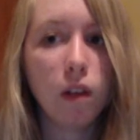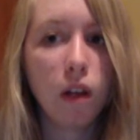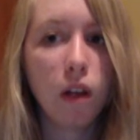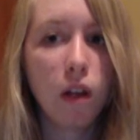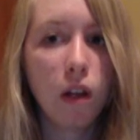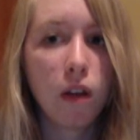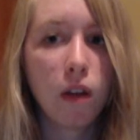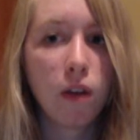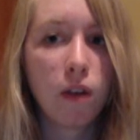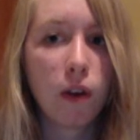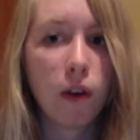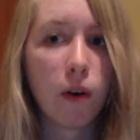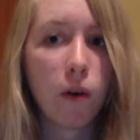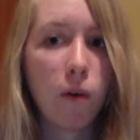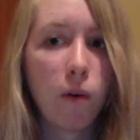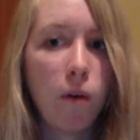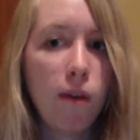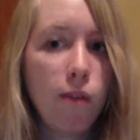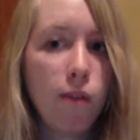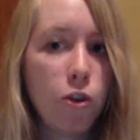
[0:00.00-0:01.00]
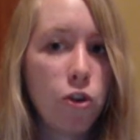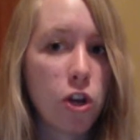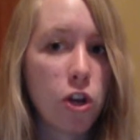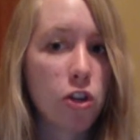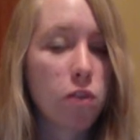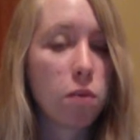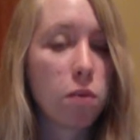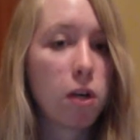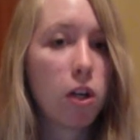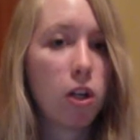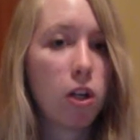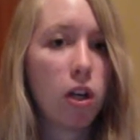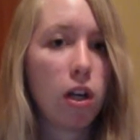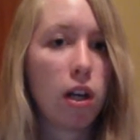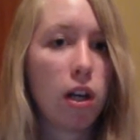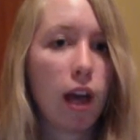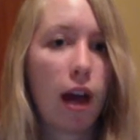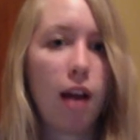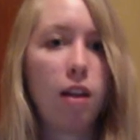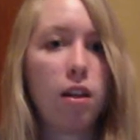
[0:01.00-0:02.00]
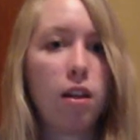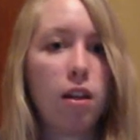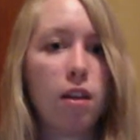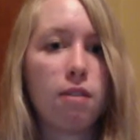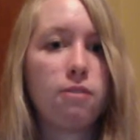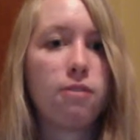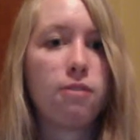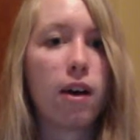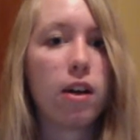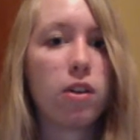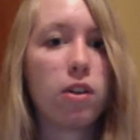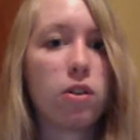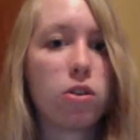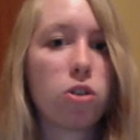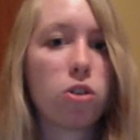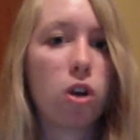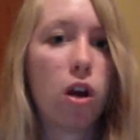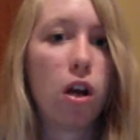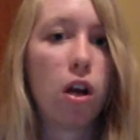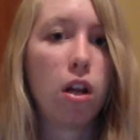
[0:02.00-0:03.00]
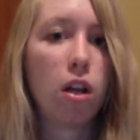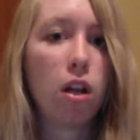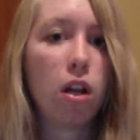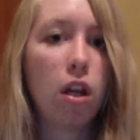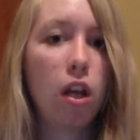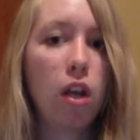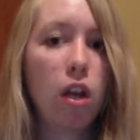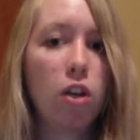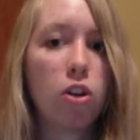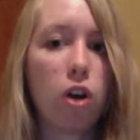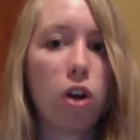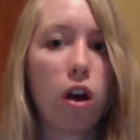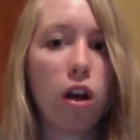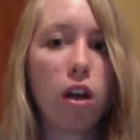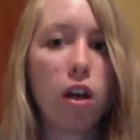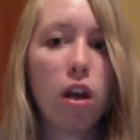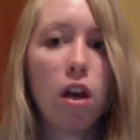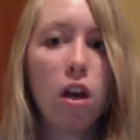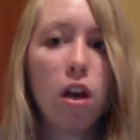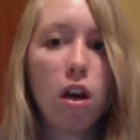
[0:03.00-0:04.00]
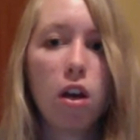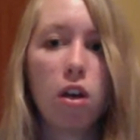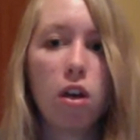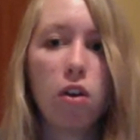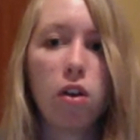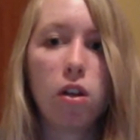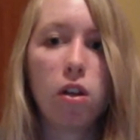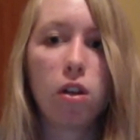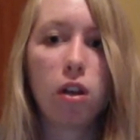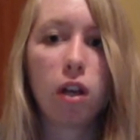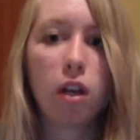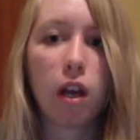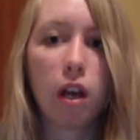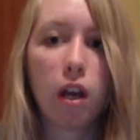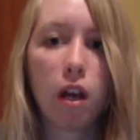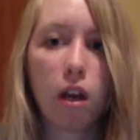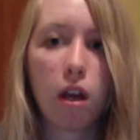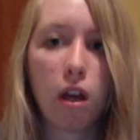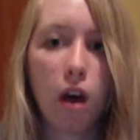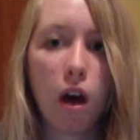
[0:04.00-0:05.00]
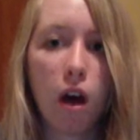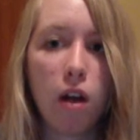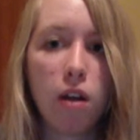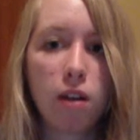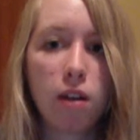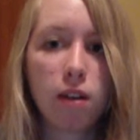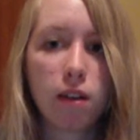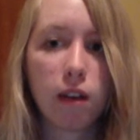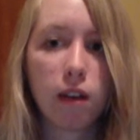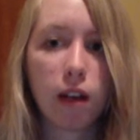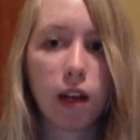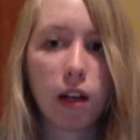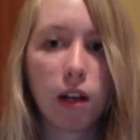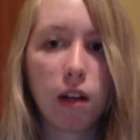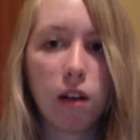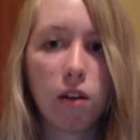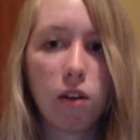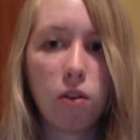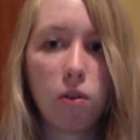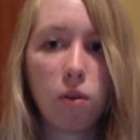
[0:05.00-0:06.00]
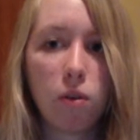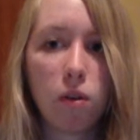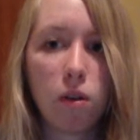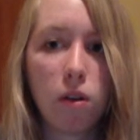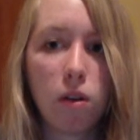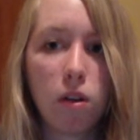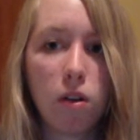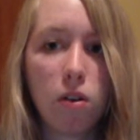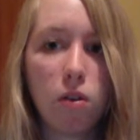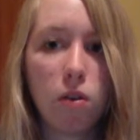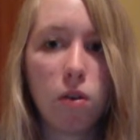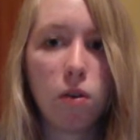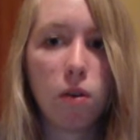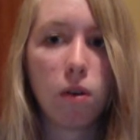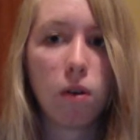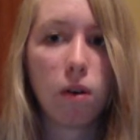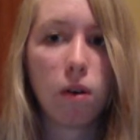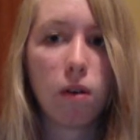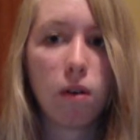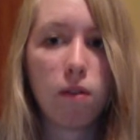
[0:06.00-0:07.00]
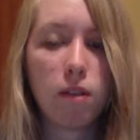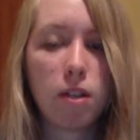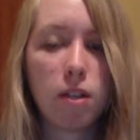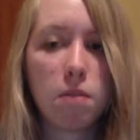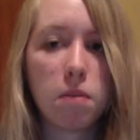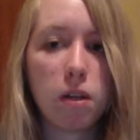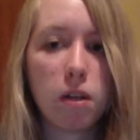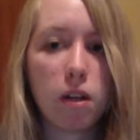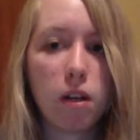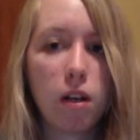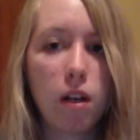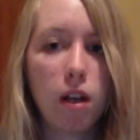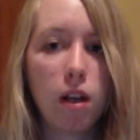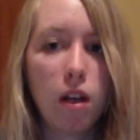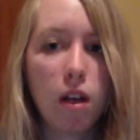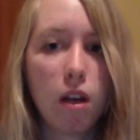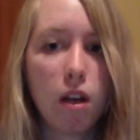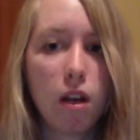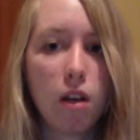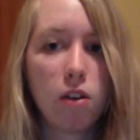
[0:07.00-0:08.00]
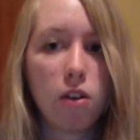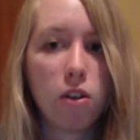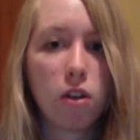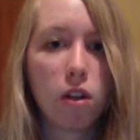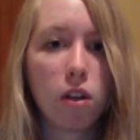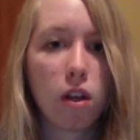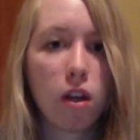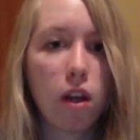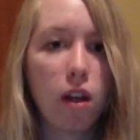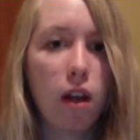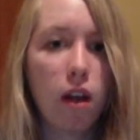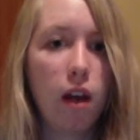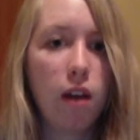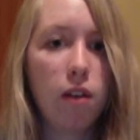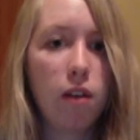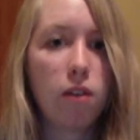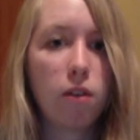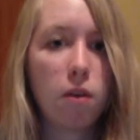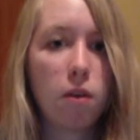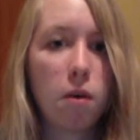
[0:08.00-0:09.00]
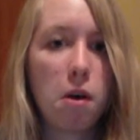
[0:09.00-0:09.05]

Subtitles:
So if you just want to look at the final drawing, the ink drawing, you can unselect this tool. You can toggle visibility. So click on that so